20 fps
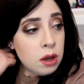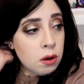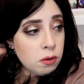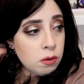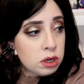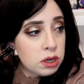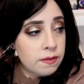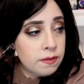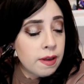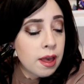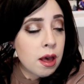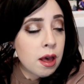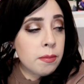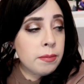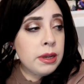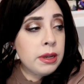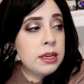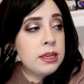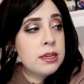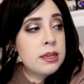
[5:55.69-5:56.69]
which have
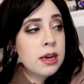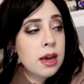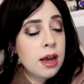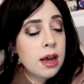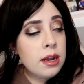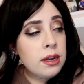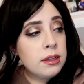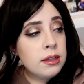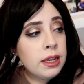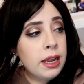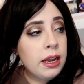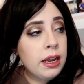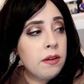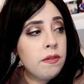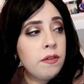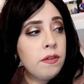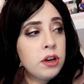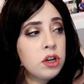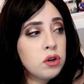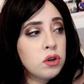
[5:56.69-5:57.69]
helped me a ton, like
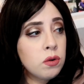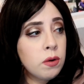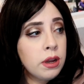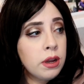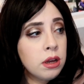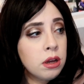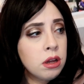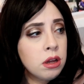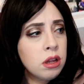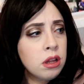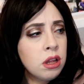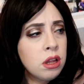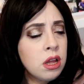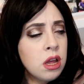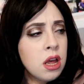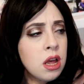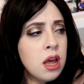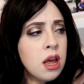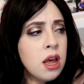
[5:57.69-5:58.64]
fish oil.